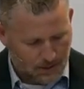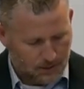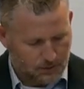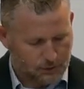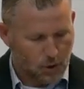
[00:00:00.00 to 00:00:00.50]

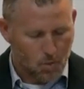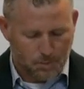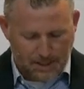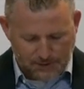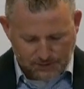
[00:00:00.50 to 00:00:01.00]
So,
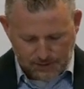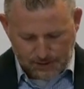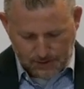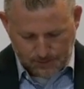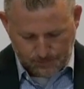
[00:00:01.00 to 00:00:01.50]
blessed
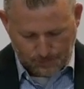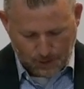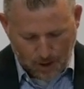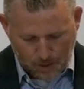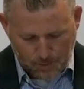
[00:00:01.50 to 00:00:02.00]

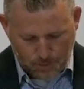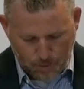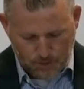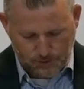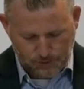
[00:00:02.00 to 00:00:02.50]
are the
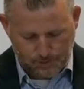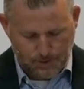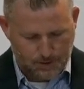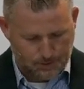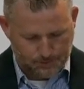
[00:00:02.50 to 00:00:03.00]
poor in
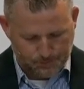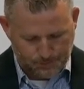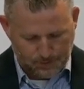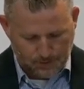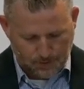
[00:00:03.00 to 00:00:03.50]
spirit,
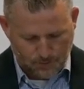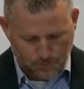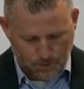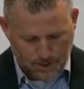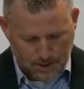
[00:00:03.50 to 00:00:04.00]

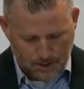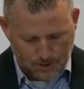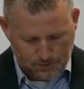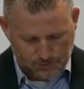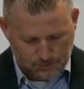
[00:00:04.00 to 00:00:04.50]
for
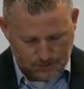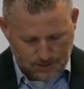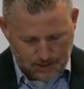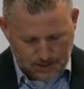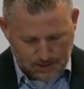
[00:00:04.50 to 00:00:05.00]
theirs
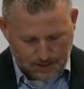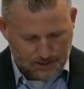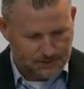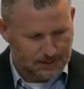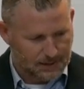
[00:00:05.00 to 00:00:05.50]

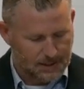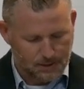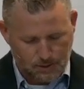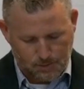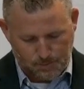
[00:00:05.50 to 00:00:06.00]
is the
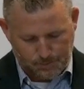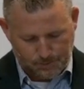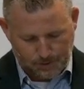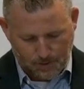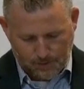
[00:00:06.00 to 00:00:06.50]
kingdom
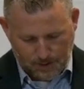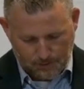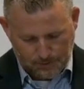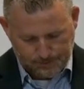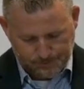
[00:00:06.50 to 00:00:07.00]
of
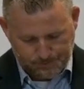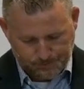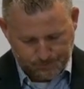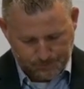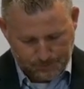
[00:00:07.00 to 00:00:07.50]
heaven.
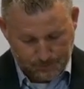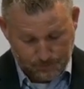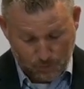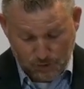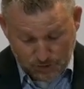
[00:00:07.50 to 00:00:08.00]

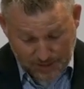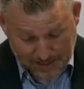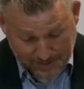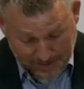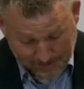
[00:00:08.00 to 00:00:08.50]
Once you take
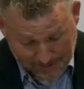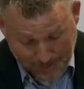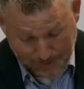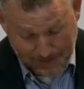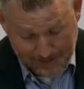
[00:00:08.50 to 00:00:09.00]
that
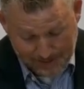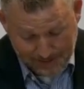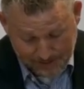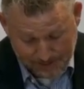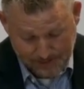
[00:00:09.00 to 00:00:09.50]
step, and it
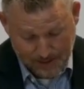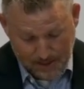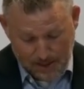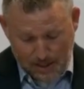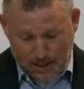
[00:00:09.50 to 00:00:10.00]
is
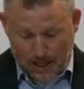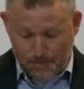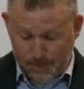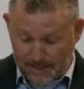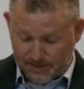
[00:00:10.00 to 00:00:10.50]
a
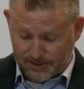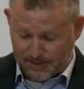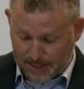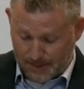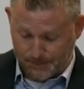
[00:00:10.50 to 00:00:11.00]
big
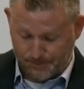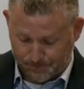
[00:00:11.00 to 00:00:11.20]
step,